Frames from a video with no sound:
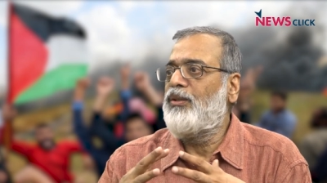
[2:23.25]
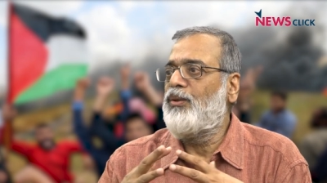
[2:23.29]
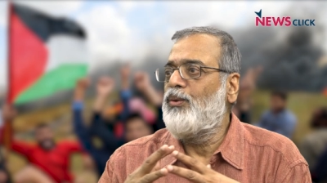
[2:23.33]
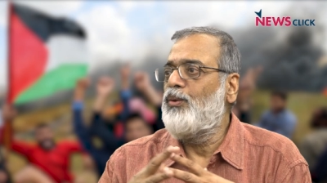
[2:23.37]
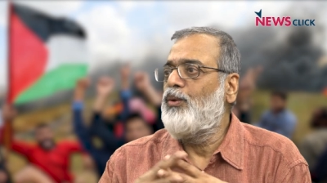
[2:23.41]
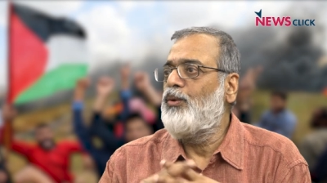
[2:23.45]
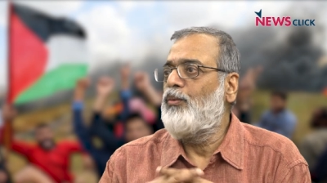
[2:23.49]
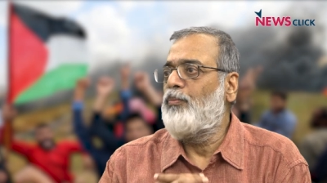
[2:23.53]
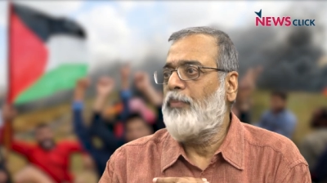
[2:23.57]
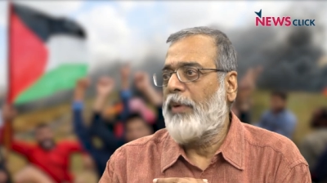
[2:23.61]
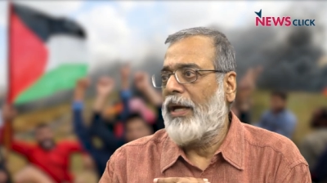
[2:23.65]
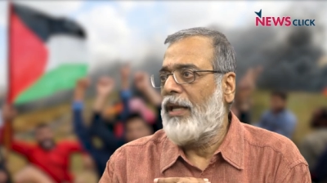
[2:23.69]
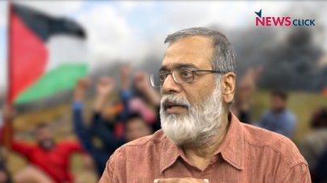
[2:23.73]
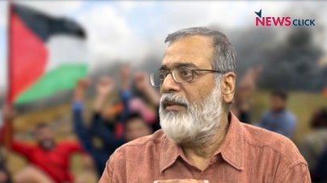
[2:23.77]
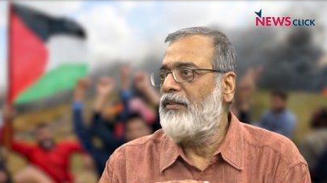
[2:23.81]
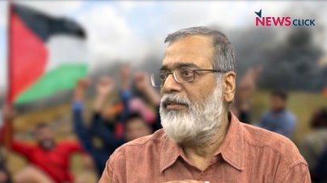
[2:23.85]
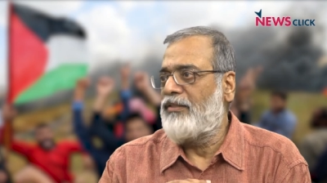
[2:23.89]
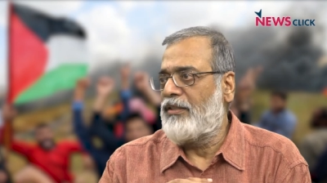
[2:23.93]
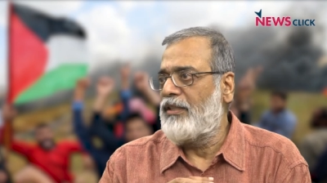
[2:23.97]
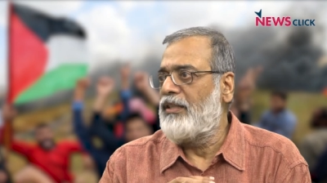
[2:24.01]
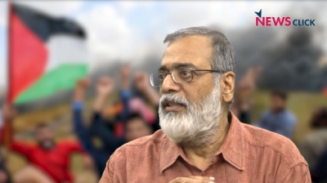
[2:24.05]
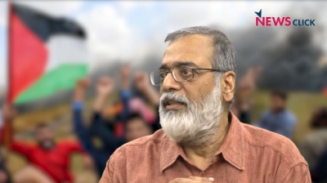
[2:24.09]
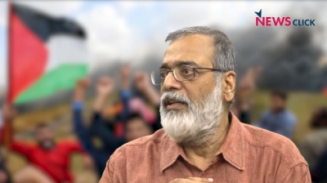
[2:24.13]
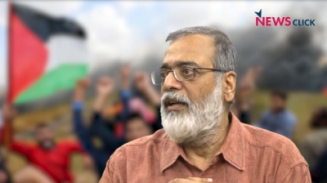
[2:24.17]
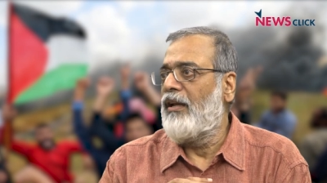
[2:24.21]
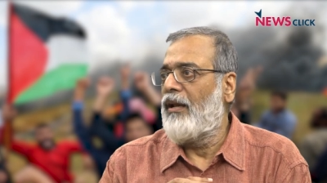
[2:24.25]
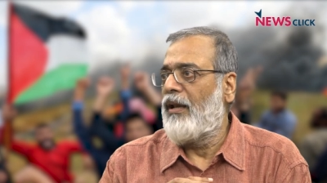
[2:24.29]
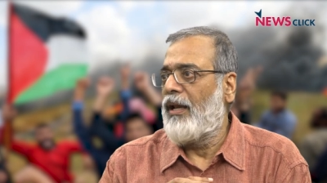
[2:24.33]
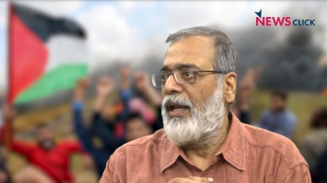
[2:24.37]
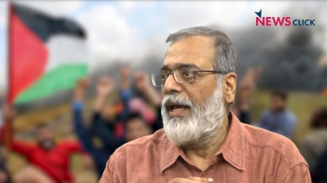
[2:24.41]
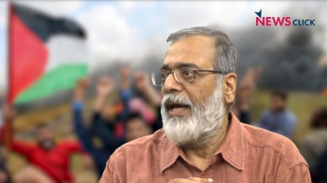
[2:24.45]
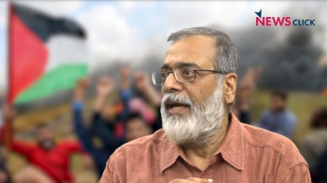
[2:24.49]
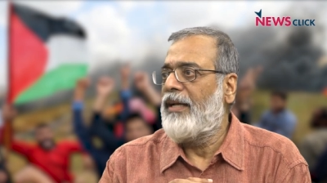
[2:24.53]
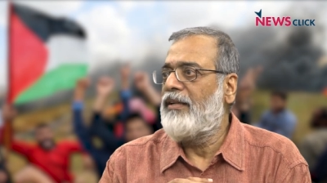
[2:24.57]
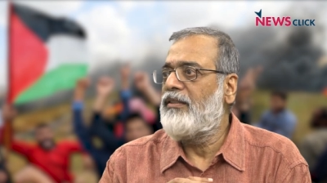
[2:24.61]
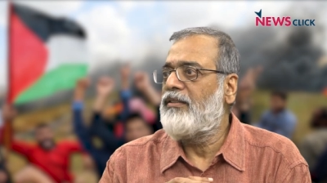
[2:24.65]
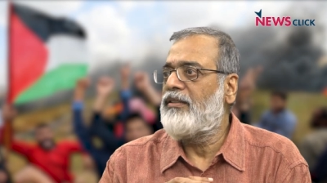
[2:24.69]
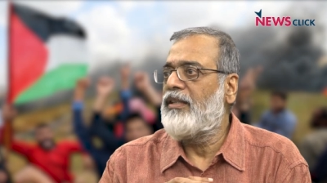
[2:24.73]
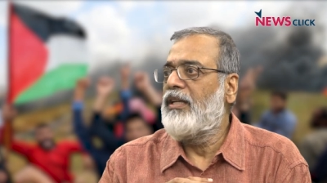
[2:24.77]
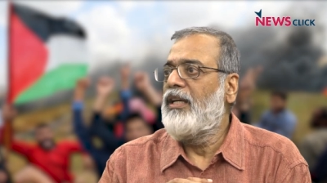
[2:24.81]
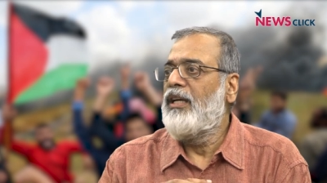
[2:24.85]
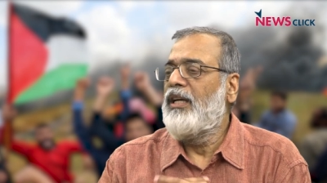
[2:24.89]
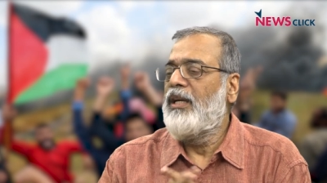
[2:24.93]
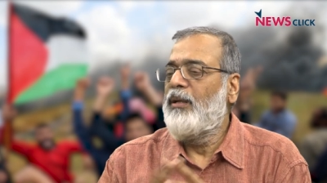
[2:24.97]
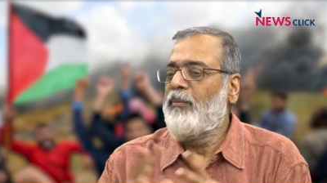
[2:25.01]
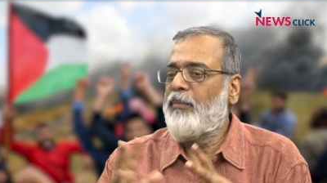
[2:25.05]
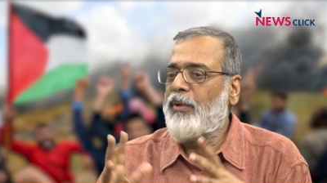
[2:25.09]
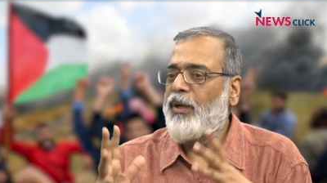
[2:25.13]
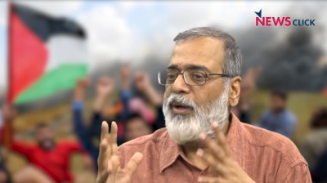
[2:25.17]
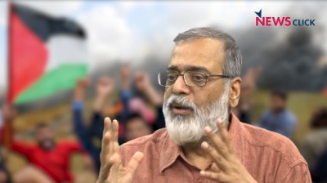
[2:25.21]
to Palestinian lands
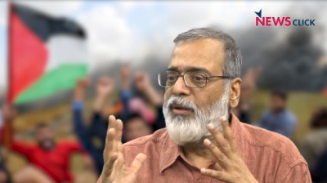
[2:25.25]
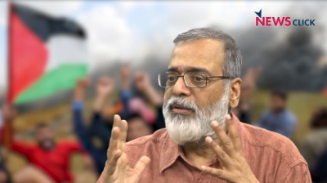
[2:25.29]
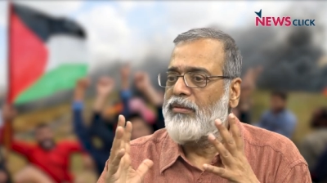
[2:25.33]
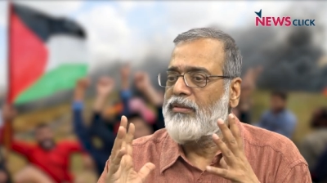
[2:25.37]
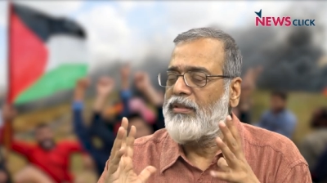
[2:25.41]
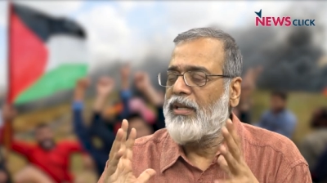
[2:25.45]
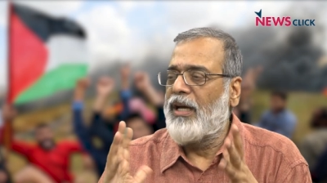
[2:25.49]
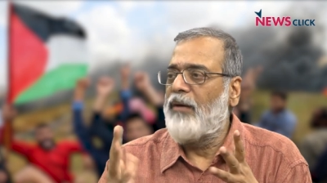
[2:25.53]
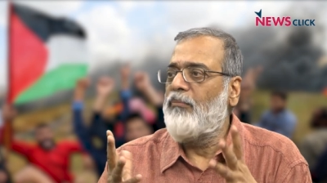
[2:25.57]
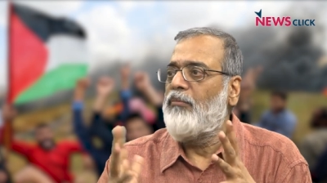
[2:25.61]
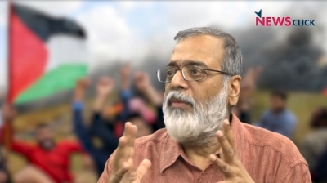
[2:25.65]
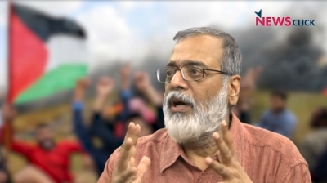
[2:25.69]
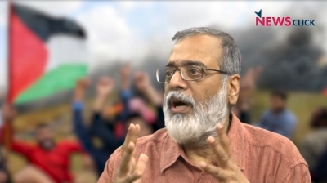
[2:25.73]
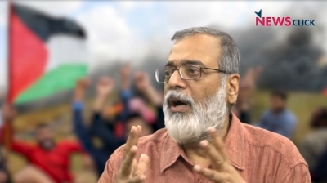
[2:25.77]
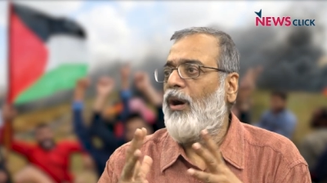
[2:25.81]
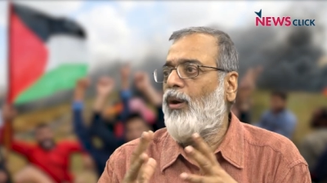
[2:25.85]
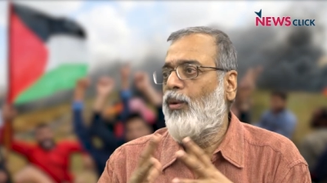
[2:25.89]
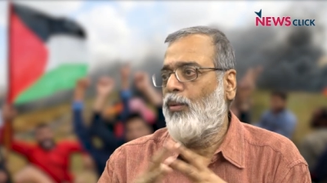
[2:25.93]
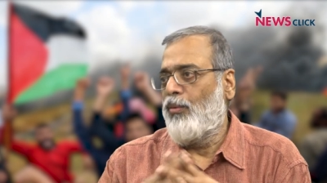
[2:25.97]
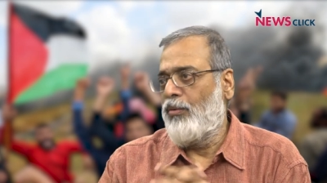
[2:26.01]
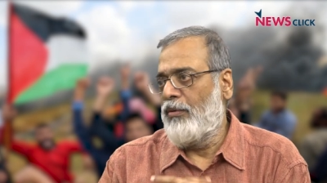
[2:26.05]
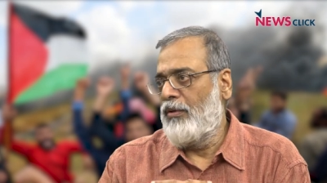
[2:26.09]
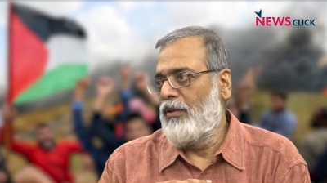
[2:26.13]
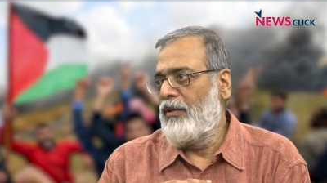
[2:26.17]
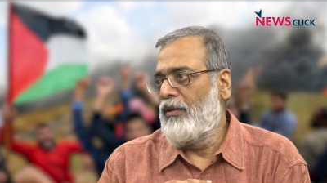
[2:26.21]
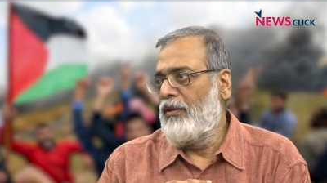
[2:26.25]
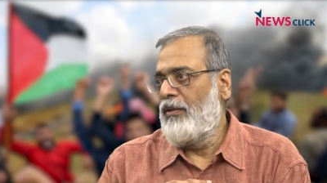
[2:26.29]
because somehow